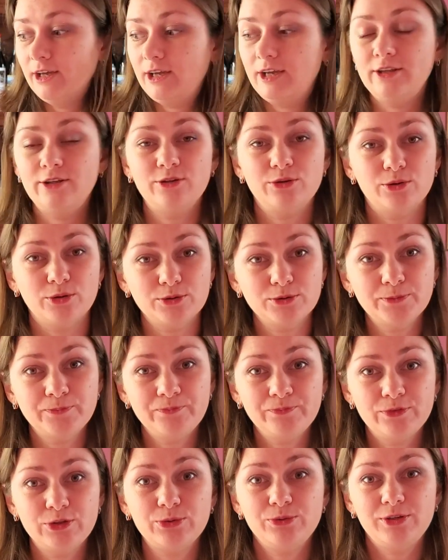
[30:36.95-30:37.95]
And
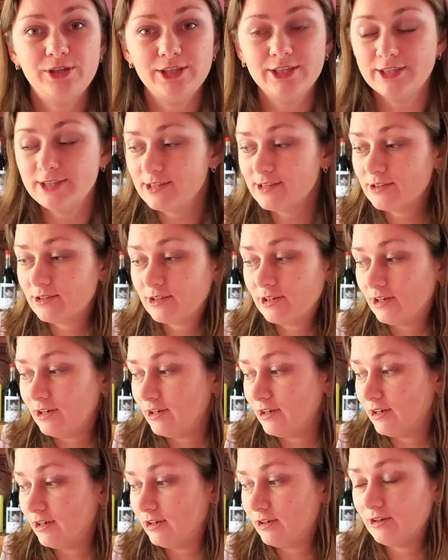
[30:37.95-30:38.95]
2 years,
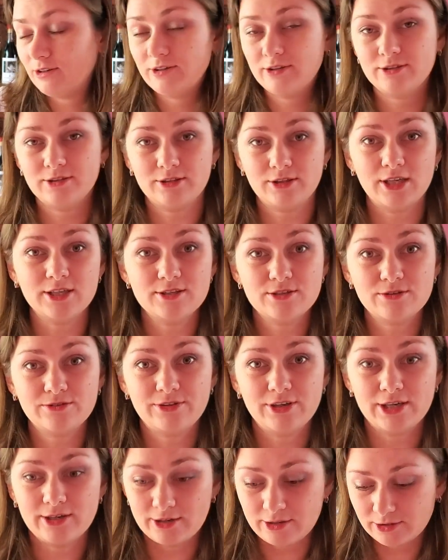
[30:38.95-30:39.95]
tons
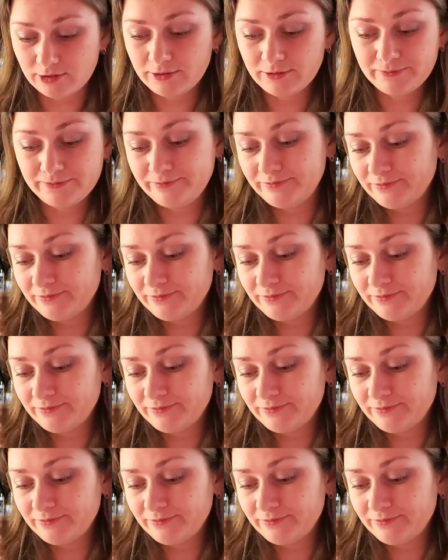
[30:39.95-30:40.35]
of error,